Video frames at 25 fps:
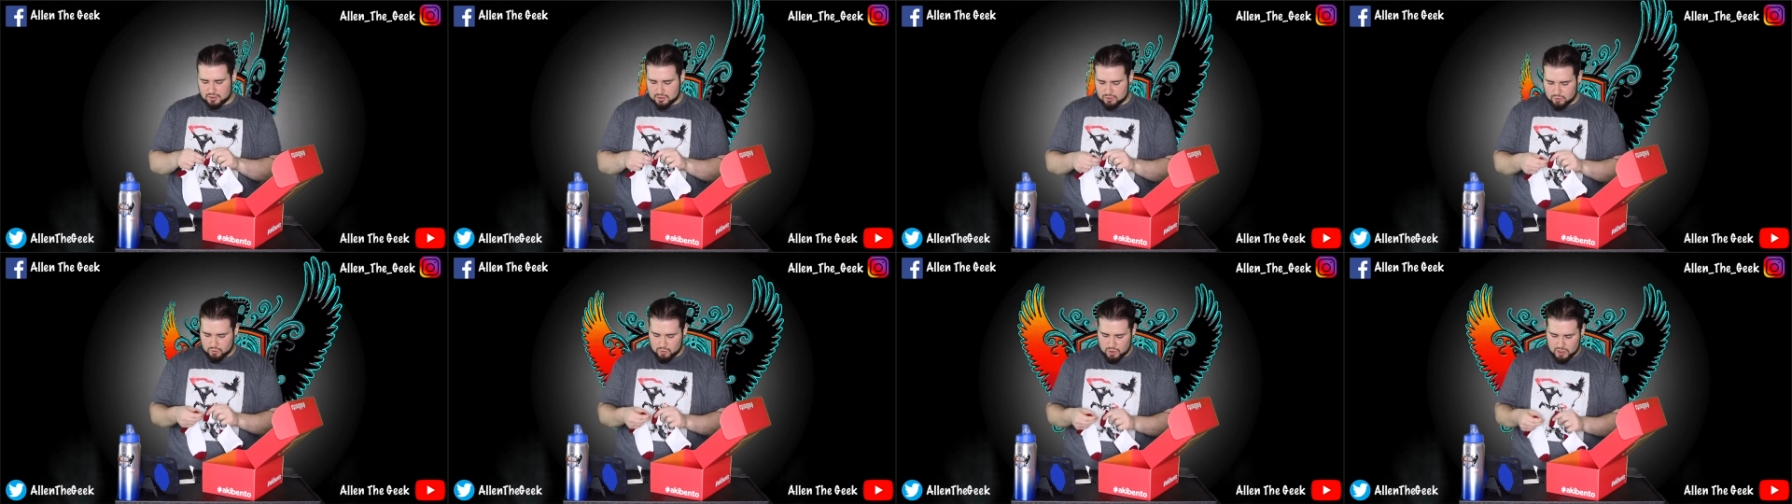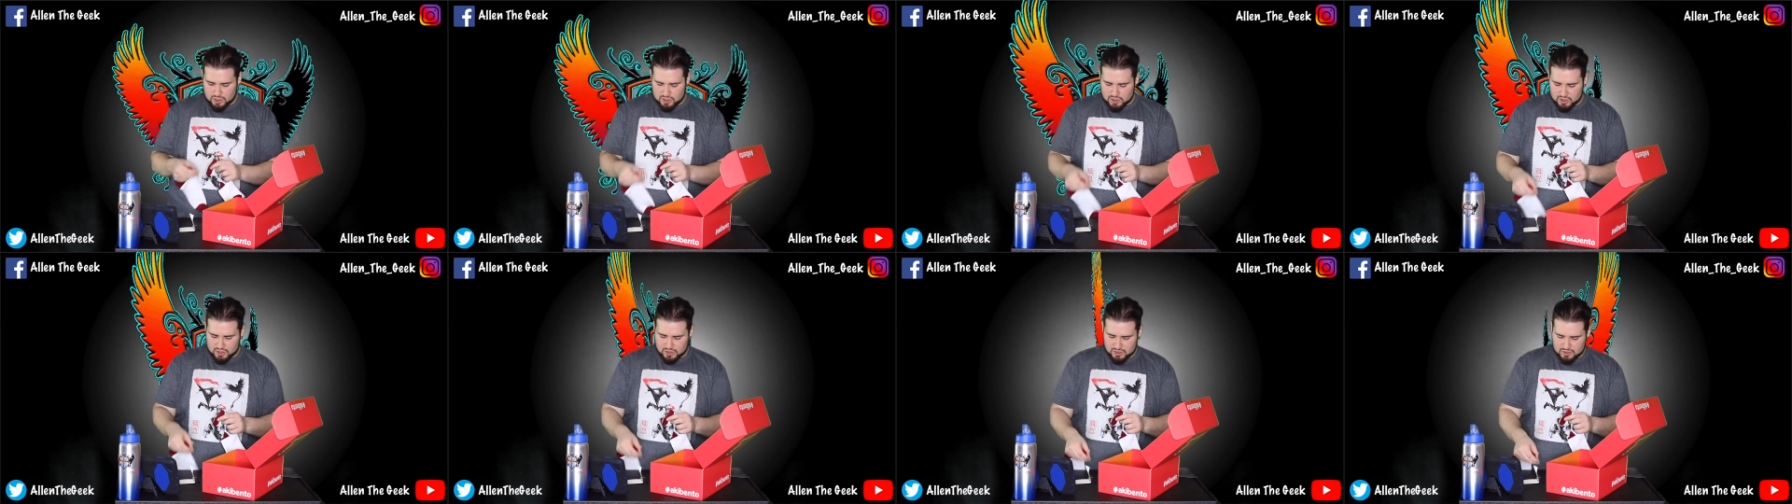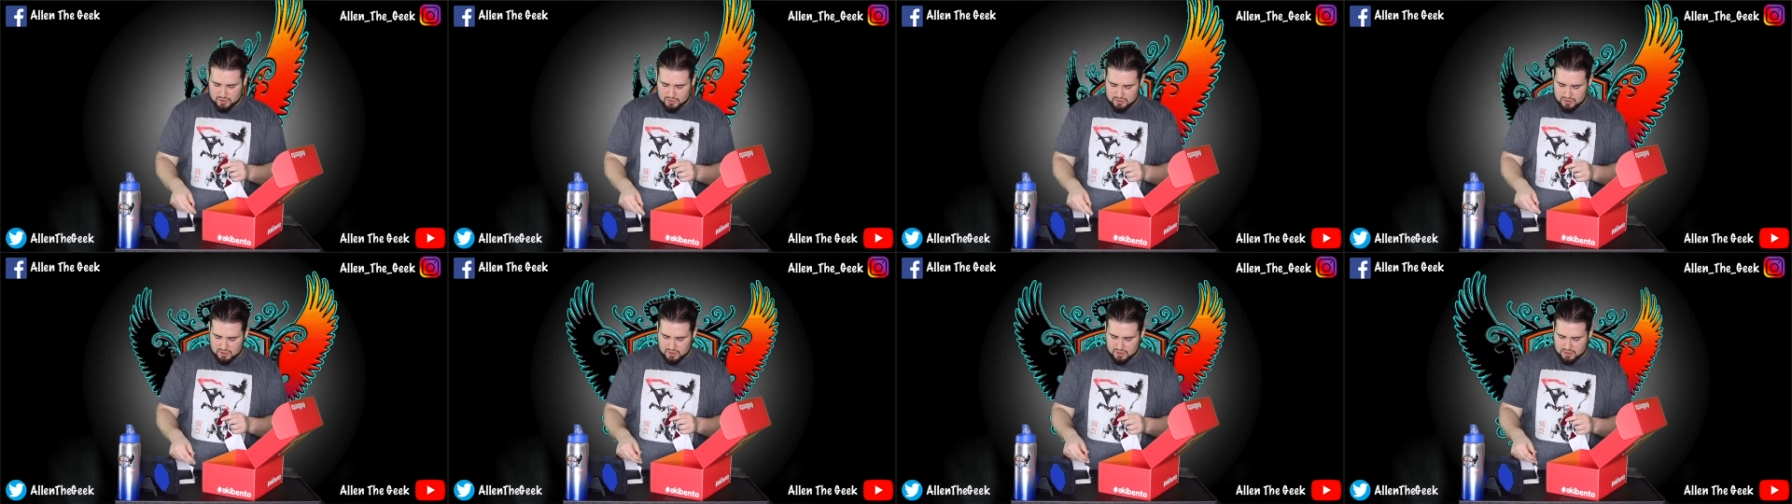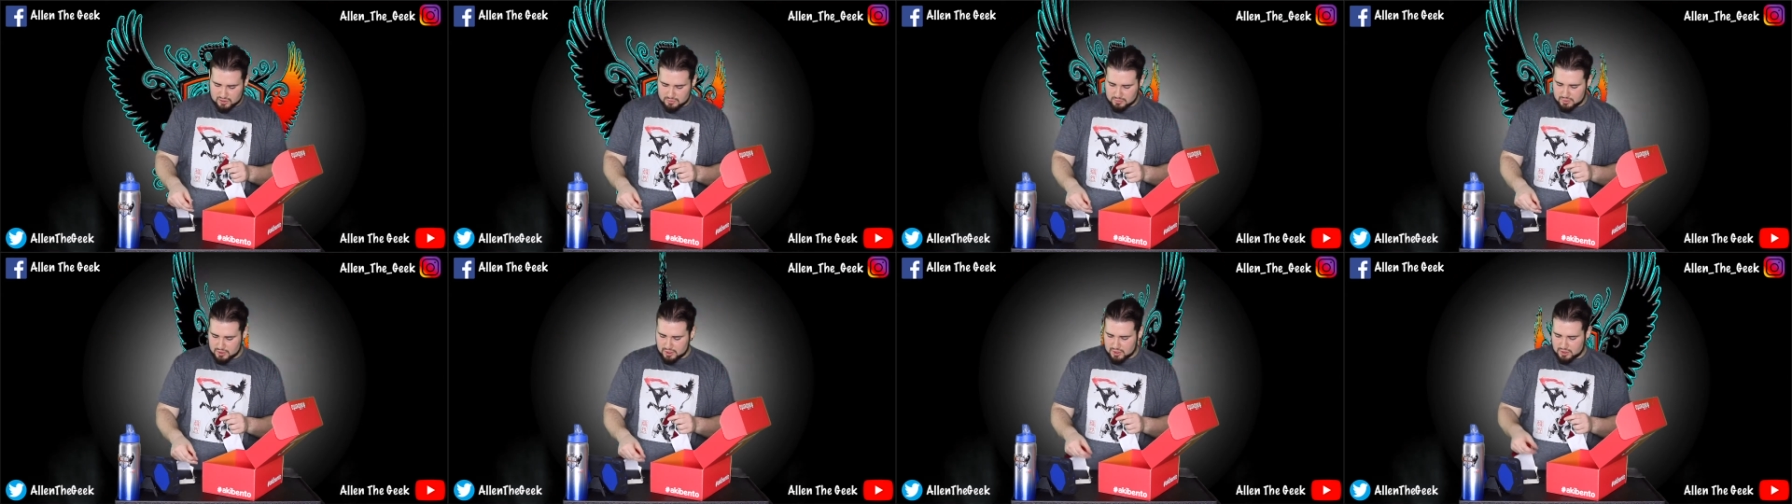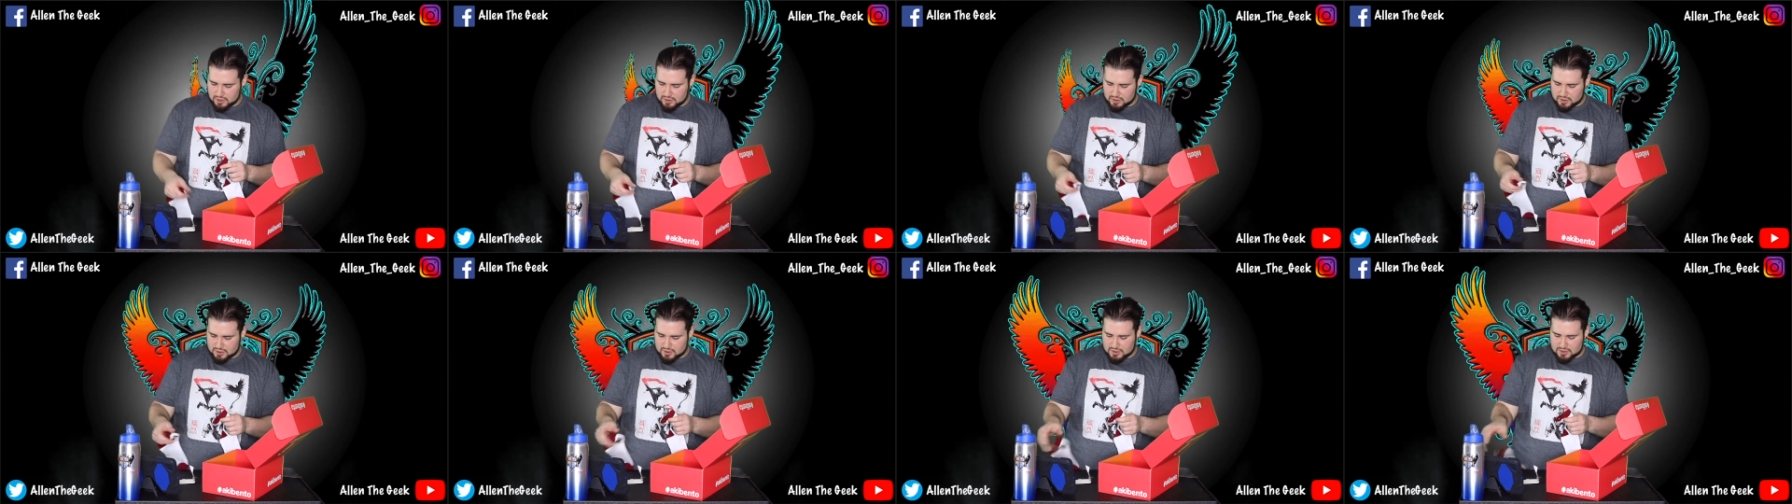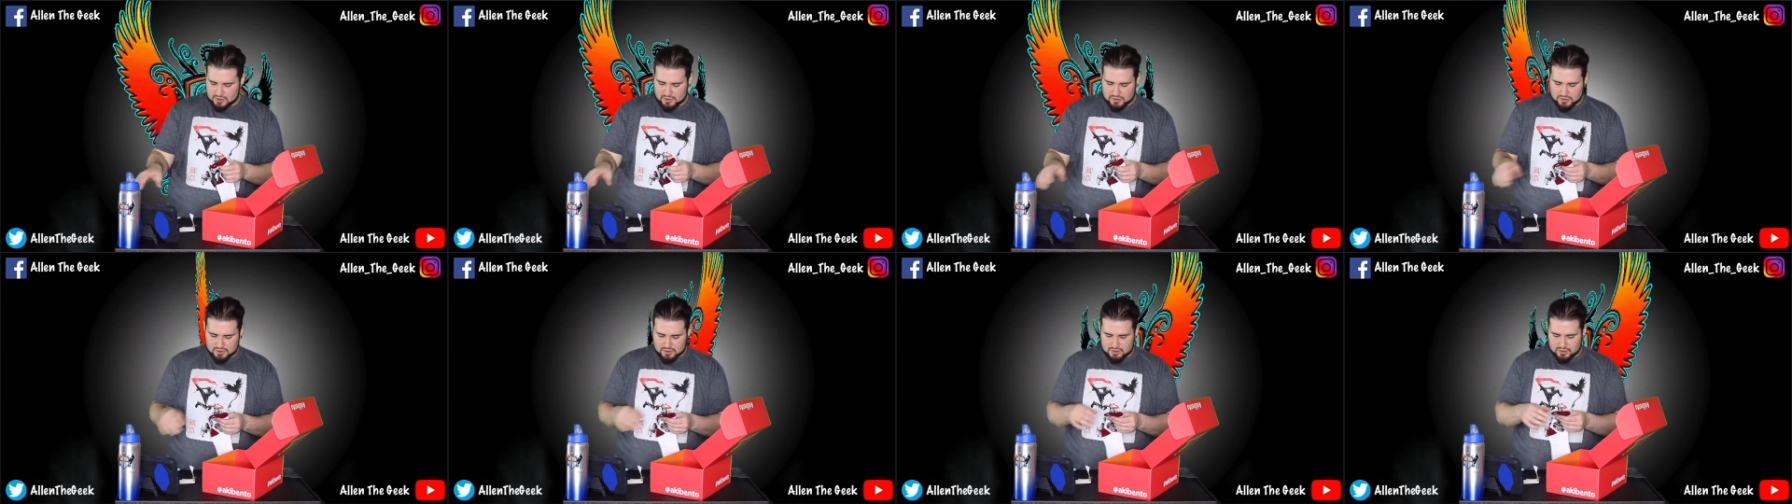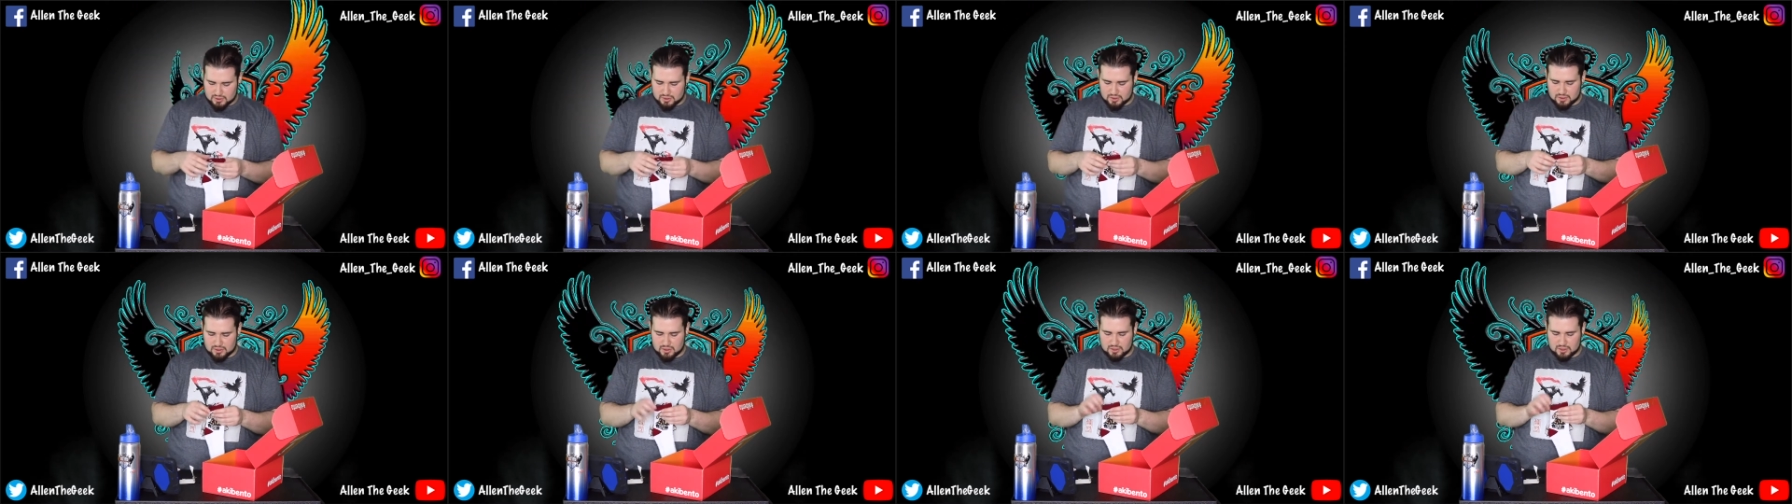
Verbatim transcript: Watching it disappear in the distance